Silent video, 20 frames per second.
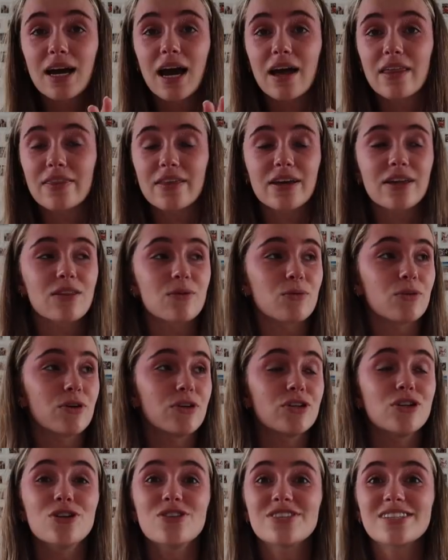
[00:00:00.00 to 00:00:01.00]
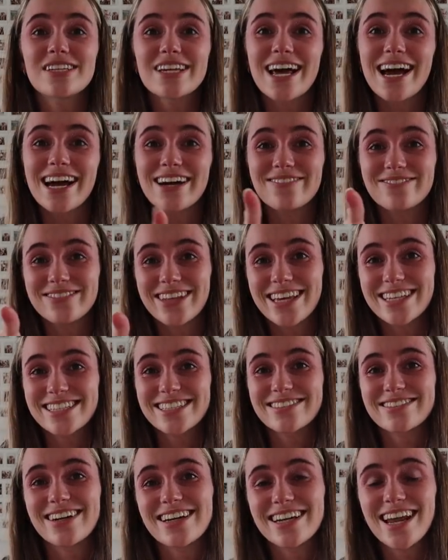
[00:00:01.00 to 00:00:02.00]
can't think of the word, username, that's
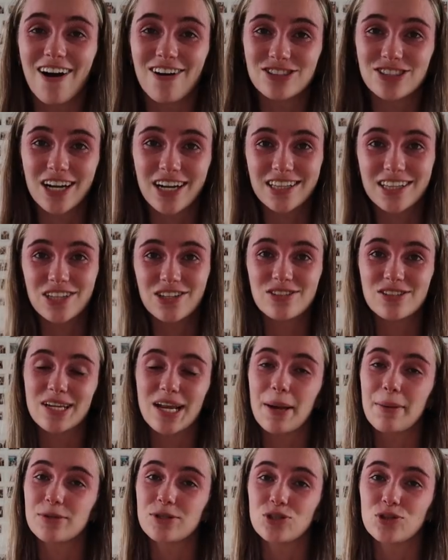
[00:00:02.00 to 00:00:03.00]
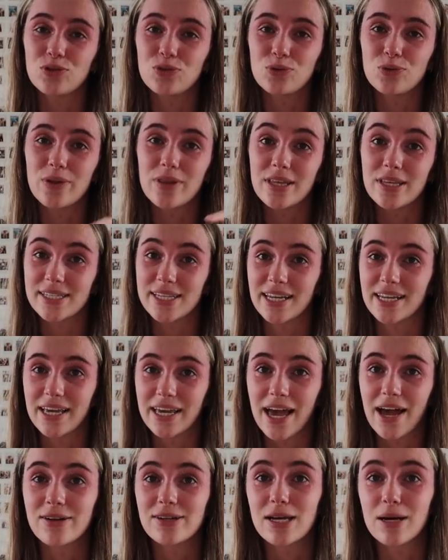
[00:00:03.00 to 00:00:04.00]
the one. I'll chuck the username to the selling
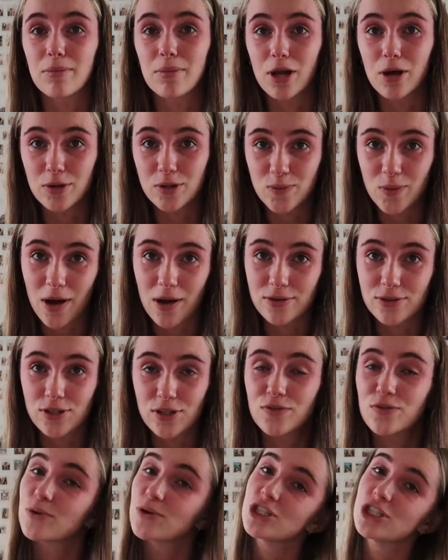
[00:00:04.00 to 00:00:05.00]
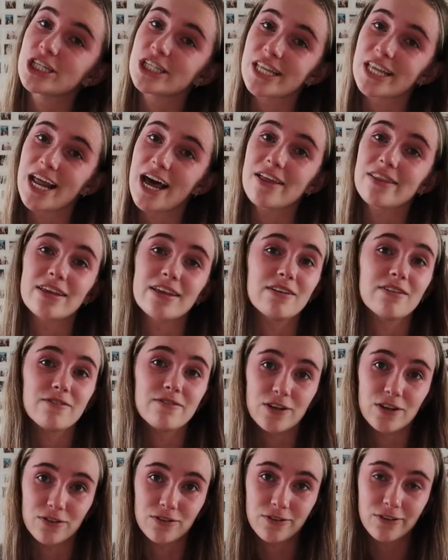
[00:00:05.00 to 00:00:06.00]
account down below as well, so if you want to check that out,
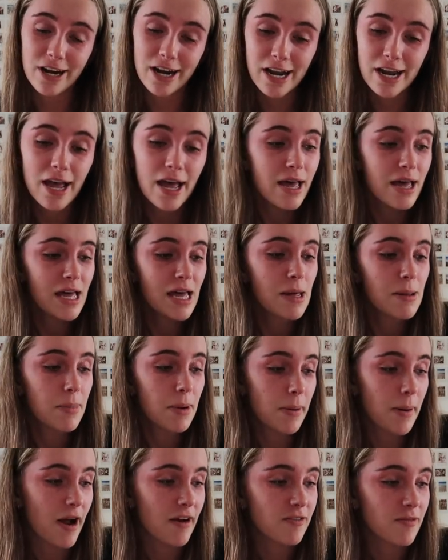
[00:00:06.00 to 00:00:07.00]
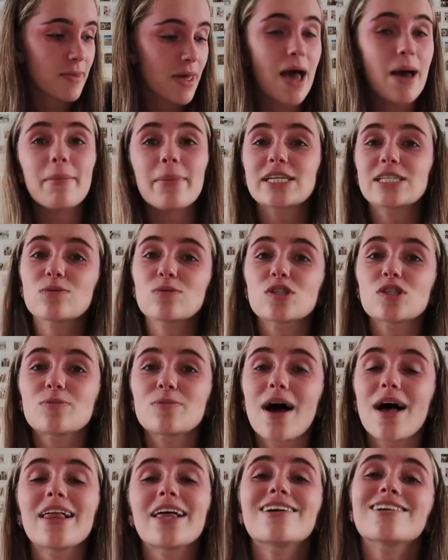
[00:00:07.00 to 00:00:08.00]
then feel free. But apart from that, make sure to
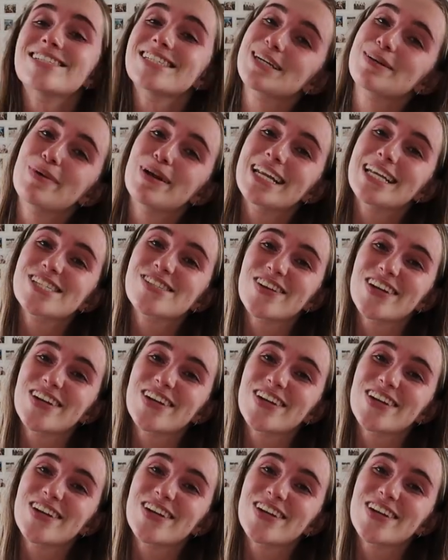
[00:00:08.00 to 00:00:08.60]
smile, and I'll see you in my next